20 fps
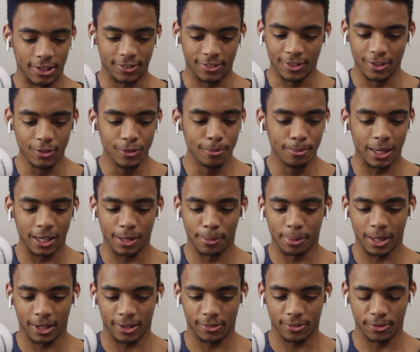There's 2
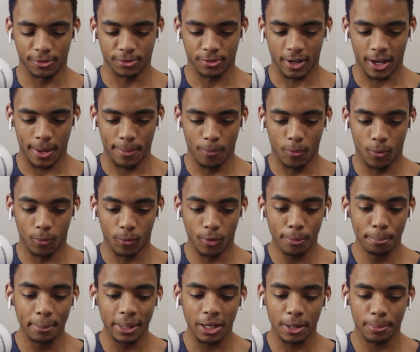megabytes of RAM,
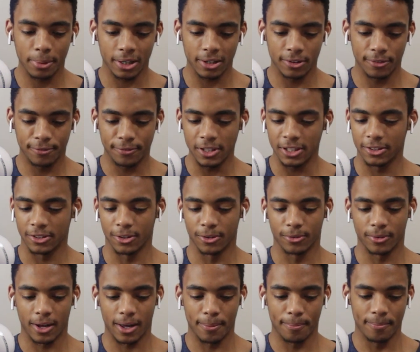1 megabyte of video
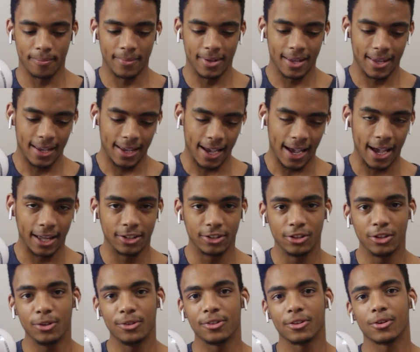RAM,
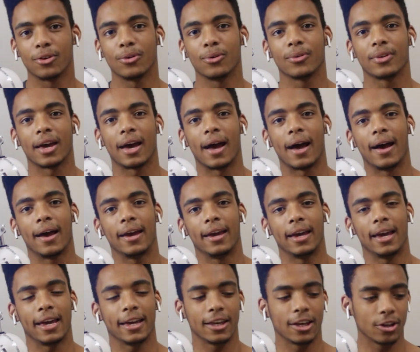and using all that,
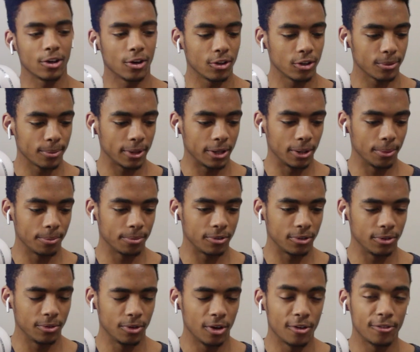it could go all the way up
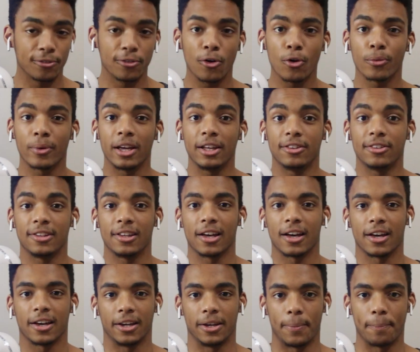to
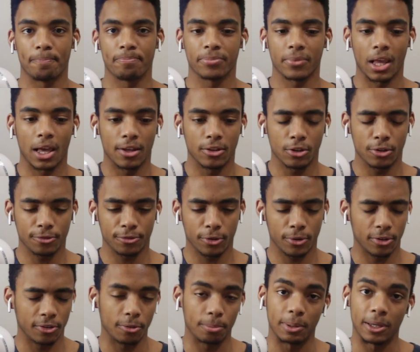480i. Not
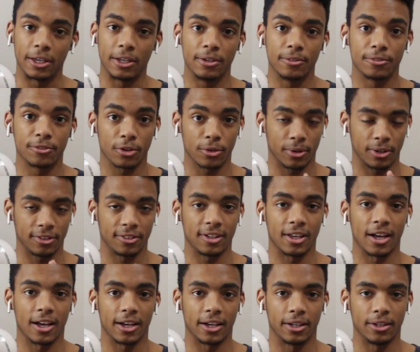480p,
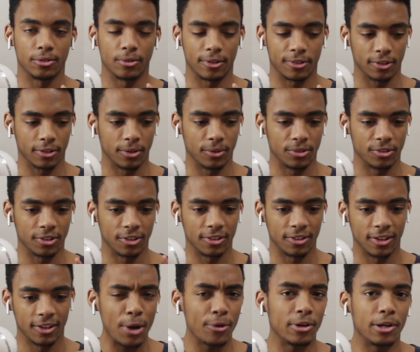480i resolution.
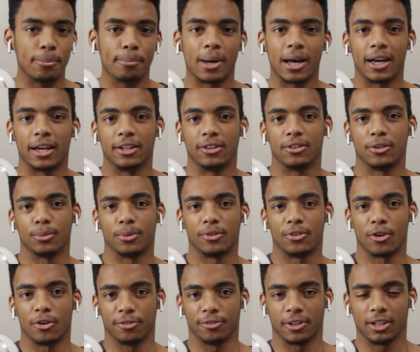Bearing in mind, there was
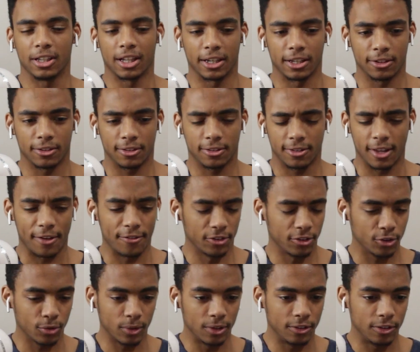nothing like
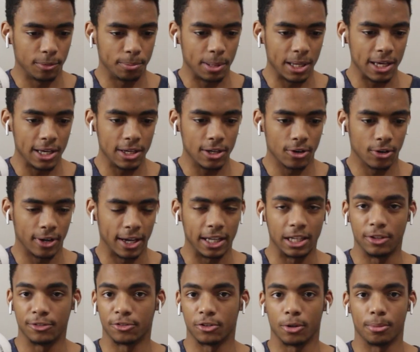720p or
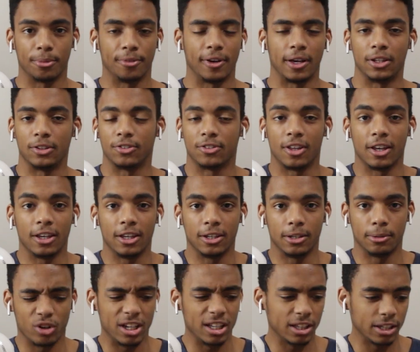any form of
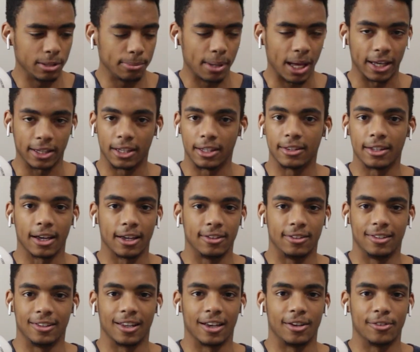HD really back in
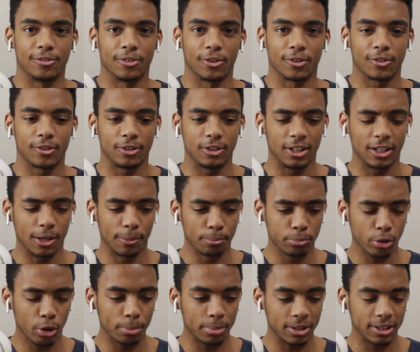1994, so you can
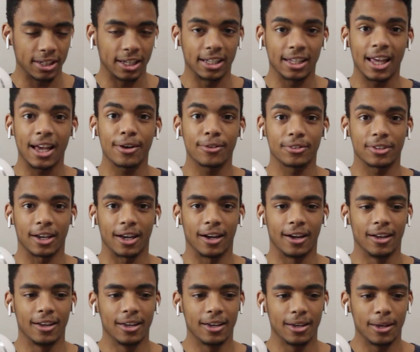probably allow
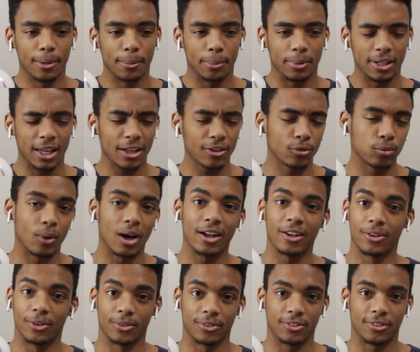that. But that's
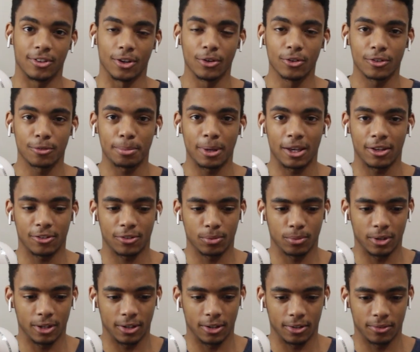wild. Those specs
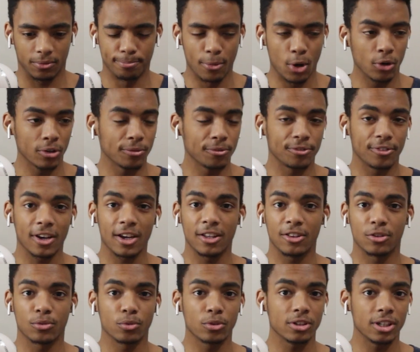were more than
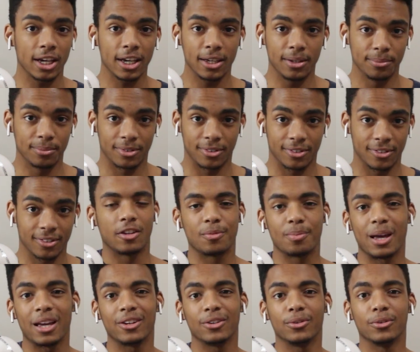fine to run games.
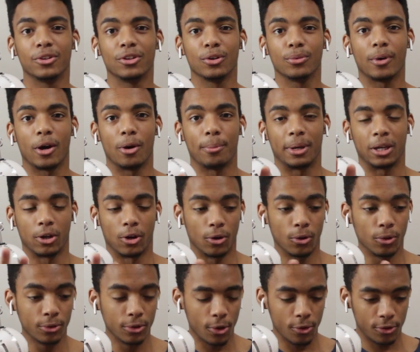Despite how underwhelming
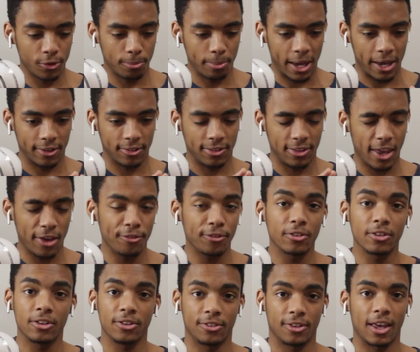all those specs
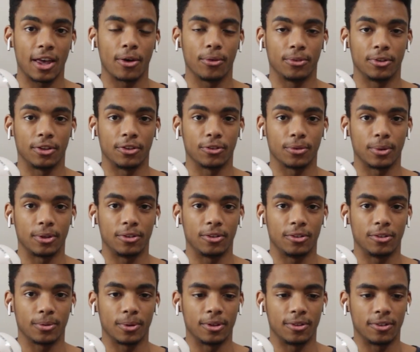definitely sound in
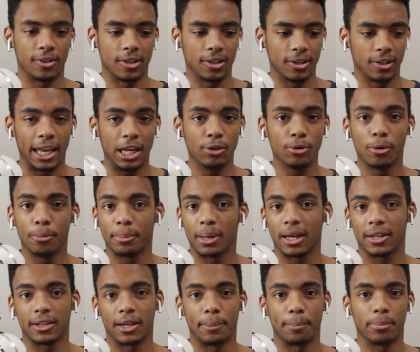2020, anyone
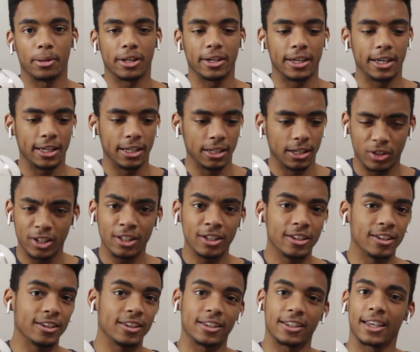back then playing really
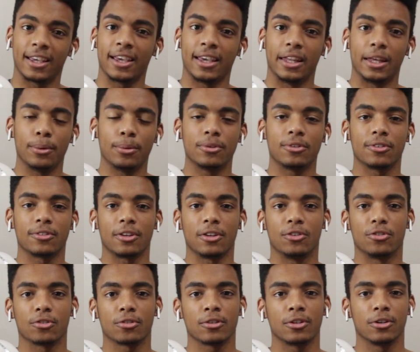didn't care. They were just
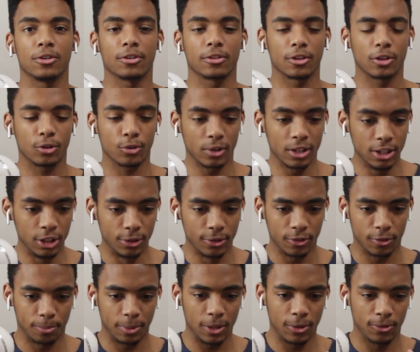enjoying all the great new
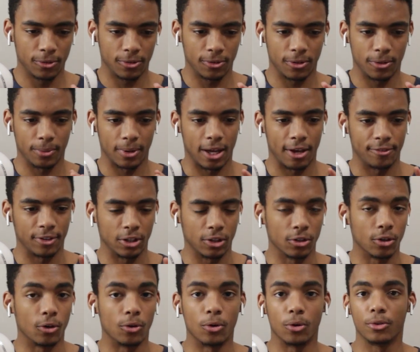experiences they were having
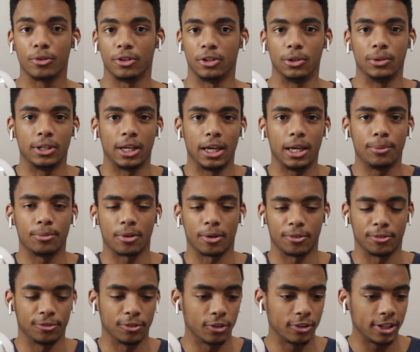on all the new games that
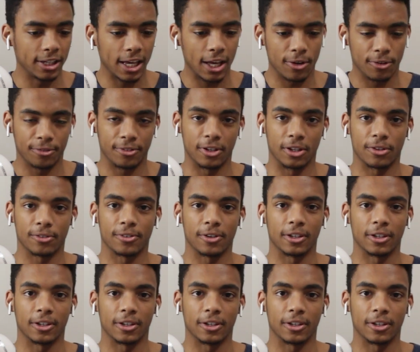were flooding out for this